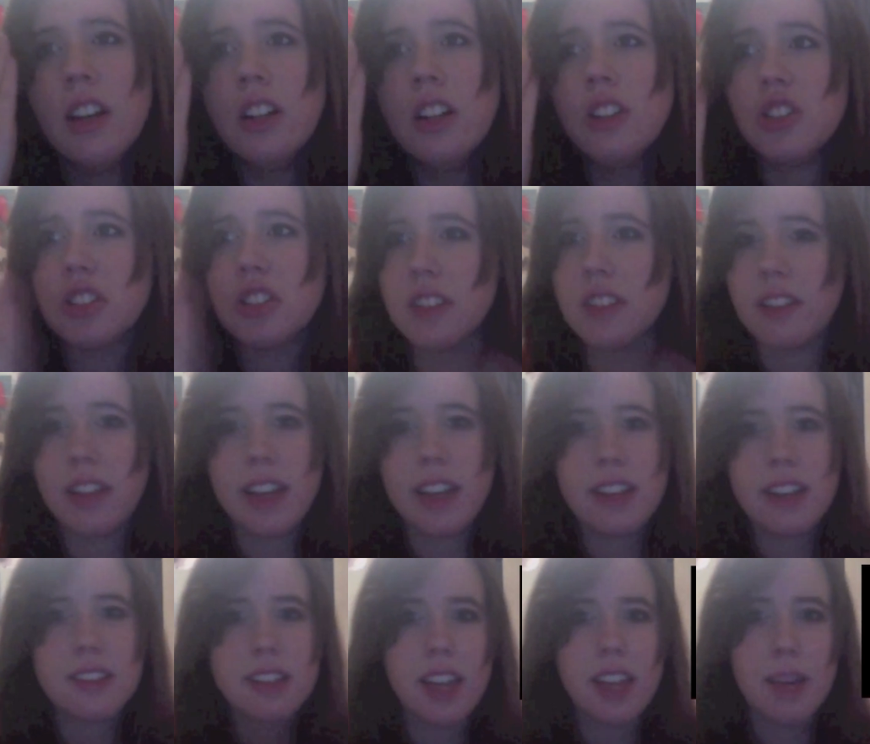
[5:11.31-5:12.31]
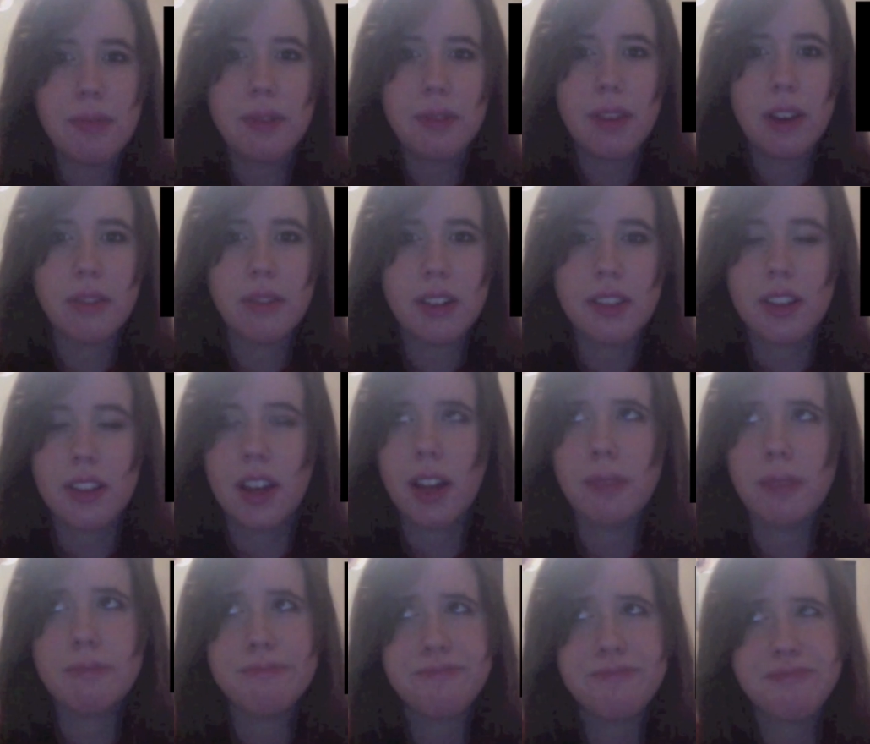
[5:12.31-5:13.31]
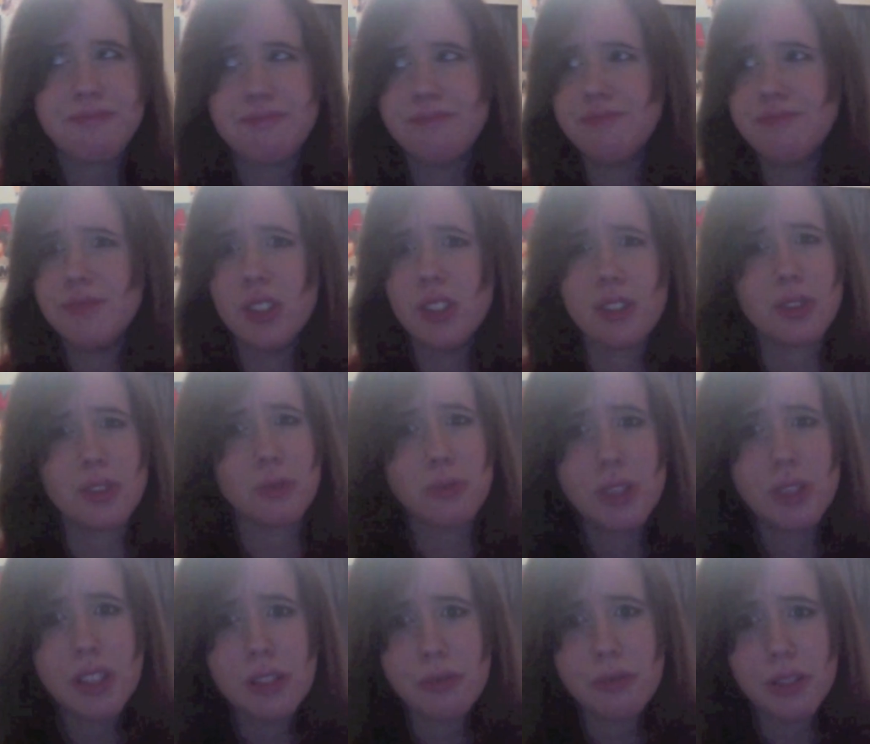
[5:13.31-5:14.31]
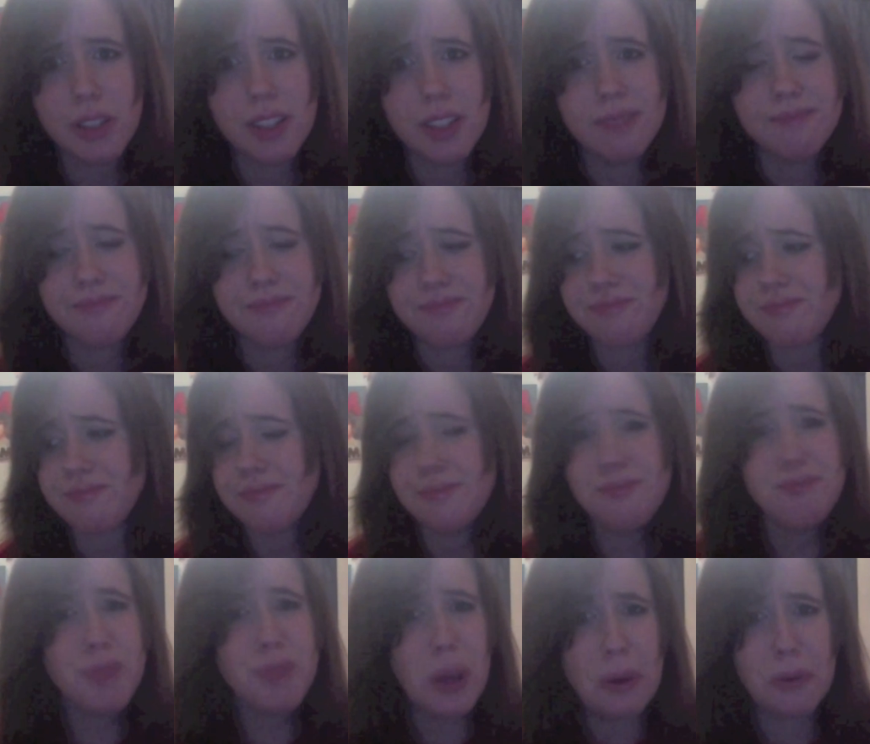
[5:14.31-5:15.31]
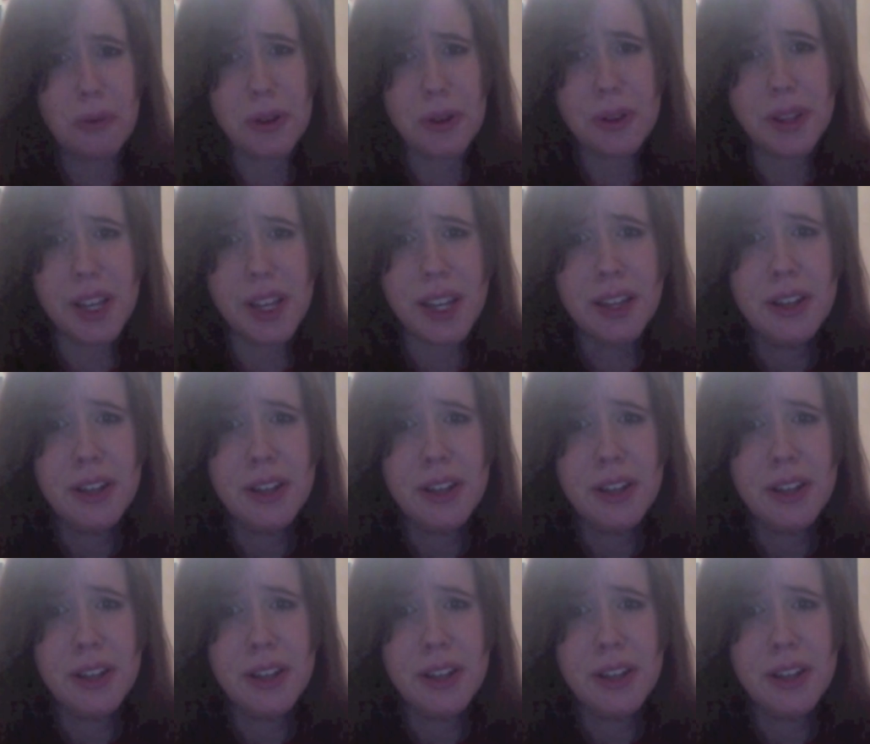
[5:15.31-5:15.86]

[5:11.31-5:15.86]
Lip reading: just the landscape of everything looks really, really, really